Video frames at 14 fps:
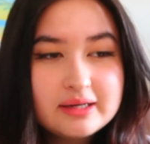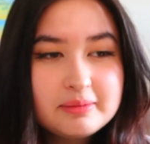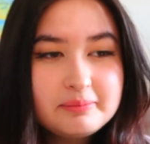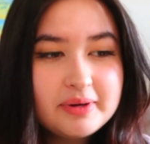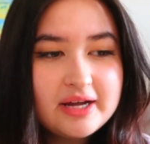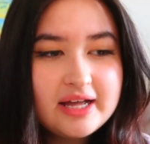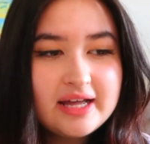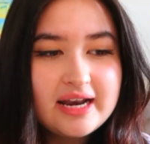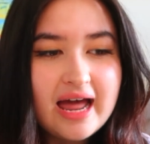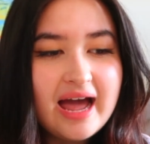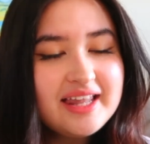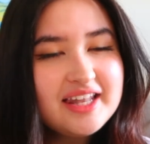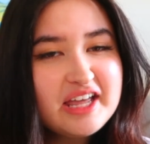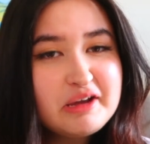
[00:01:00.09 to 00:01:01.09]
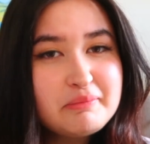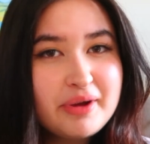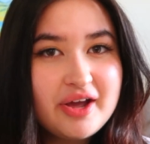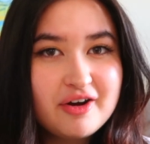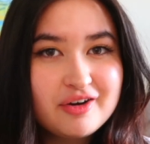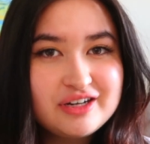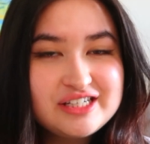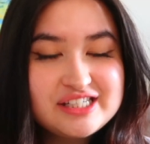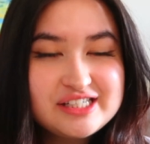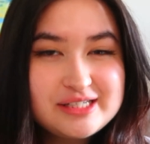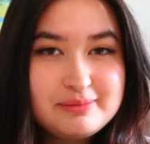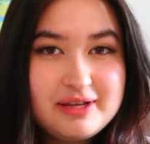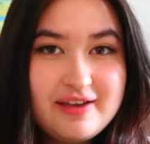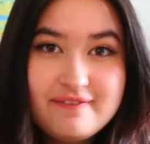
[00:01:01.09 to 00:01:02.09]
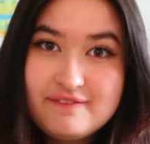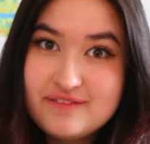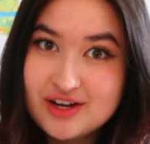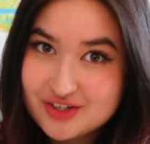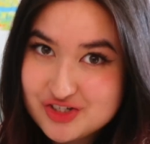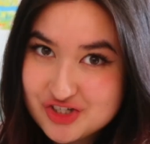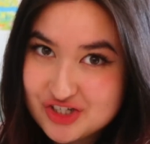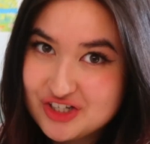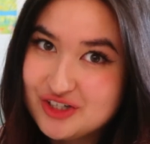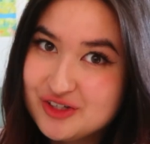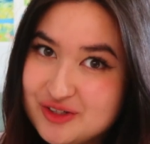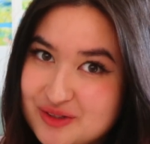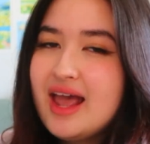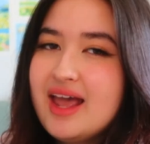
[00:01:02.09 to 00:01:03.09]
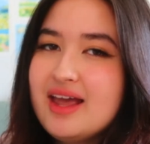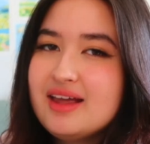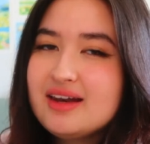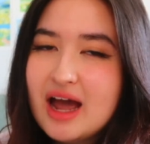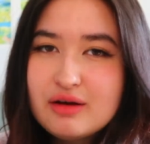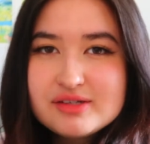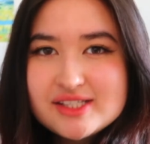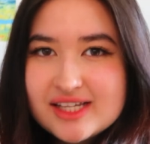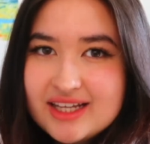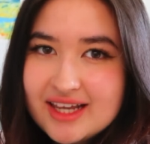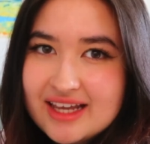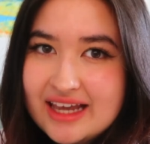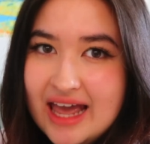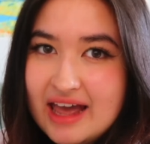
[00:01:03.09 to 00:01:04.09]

but I like my art to be functional. And I was thinking